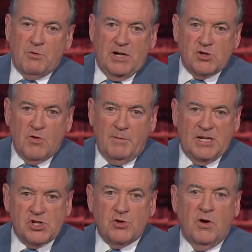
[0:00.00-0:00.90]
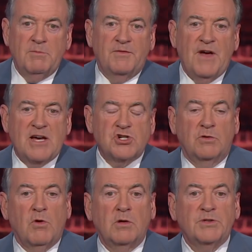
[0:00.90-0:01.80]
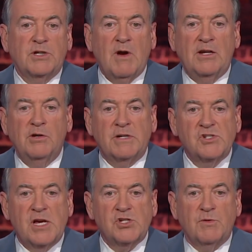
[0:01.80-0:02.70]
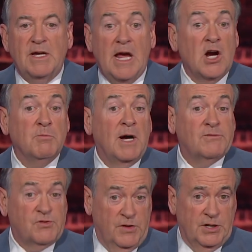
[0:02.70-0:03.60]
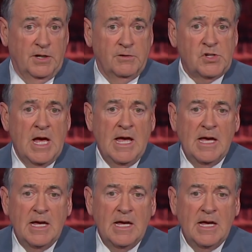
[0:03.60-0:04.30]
a British woman has stormed the fashion world with a great new accessory earmuffs for the nose.